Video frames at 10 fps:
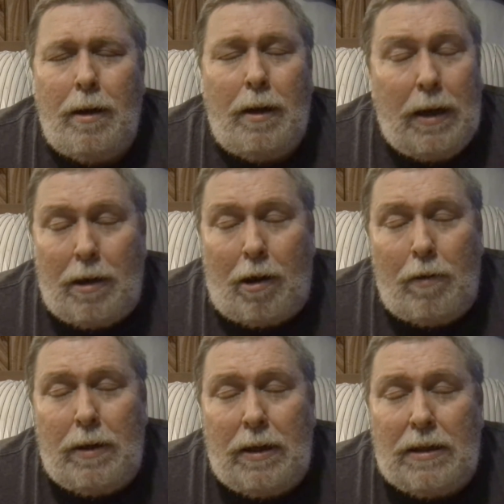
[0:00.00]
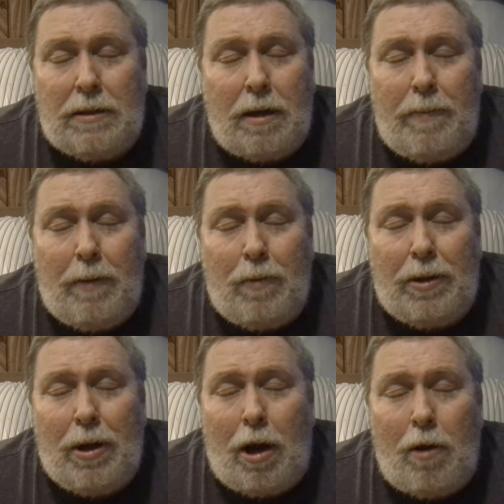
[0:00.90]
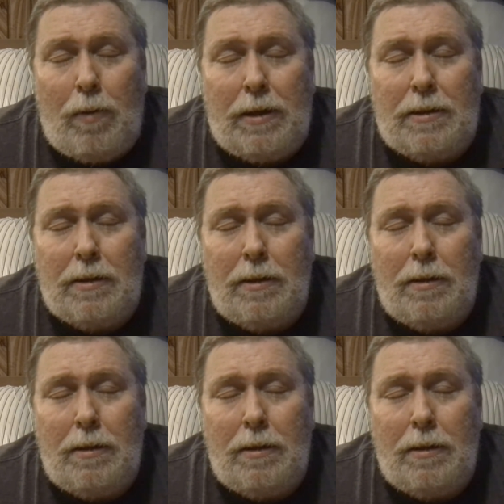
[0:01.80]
he's going to be with you always.